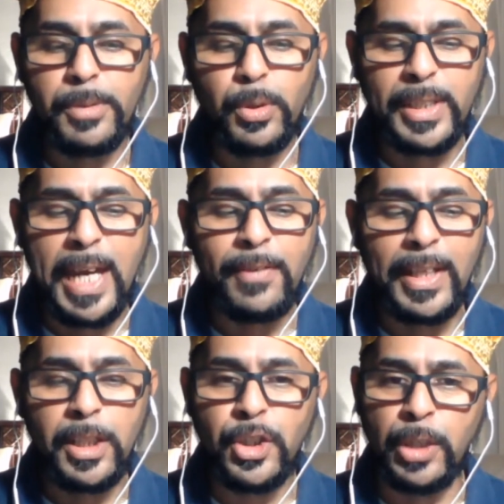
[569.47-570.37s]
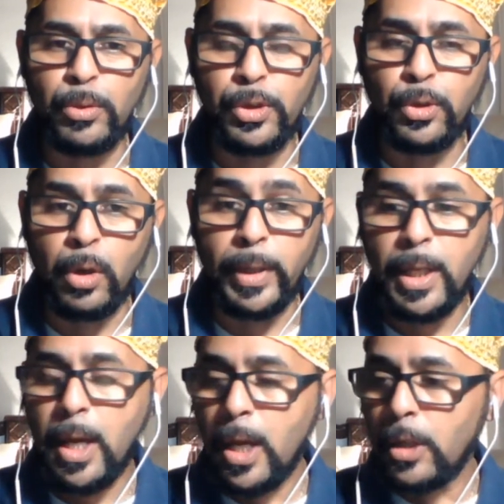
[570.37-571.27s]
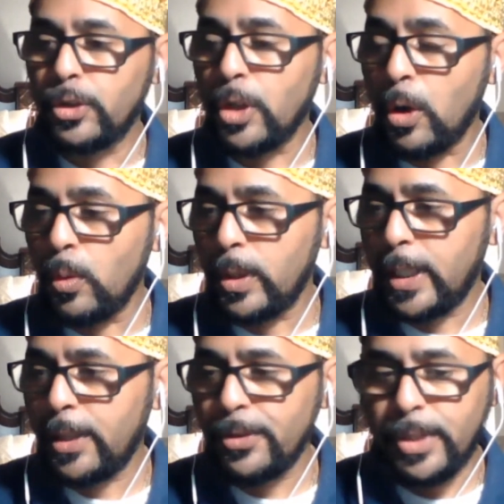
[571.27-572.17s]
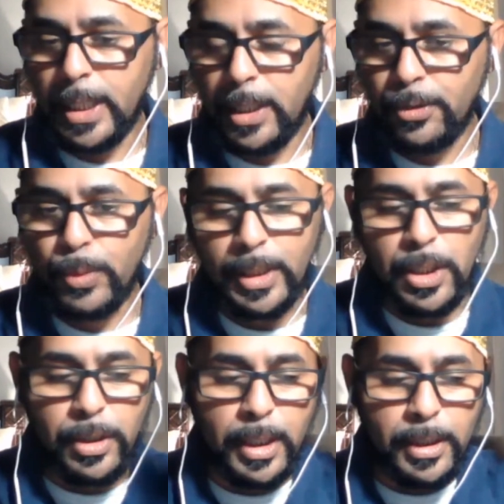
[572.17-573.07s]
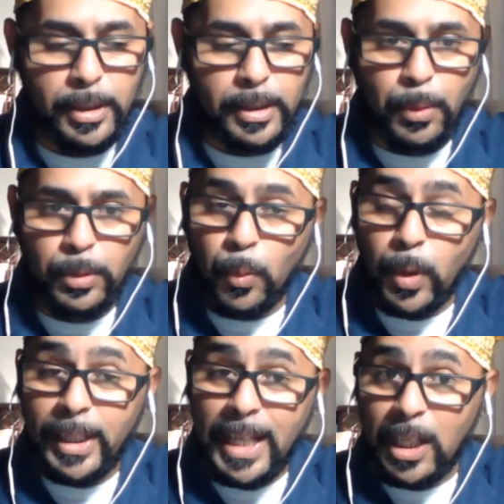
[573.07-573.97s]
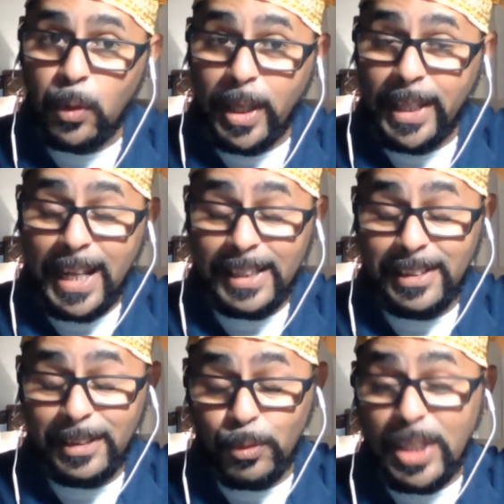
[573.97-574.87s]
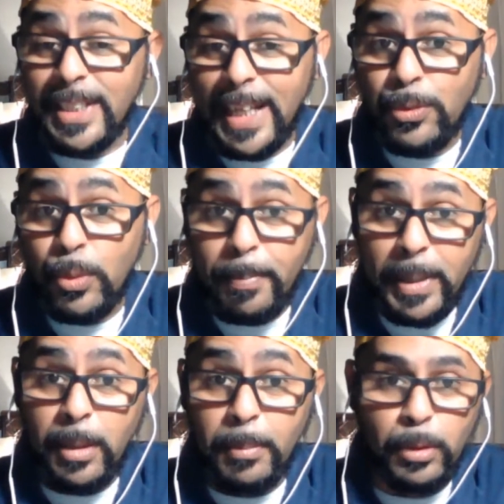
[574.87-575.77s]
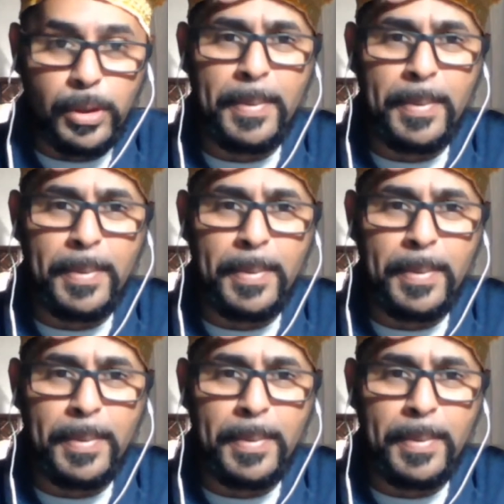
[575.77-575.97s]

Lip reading: So it's kind of like a general story. So here's what the one on Elegua that resonates with me the most.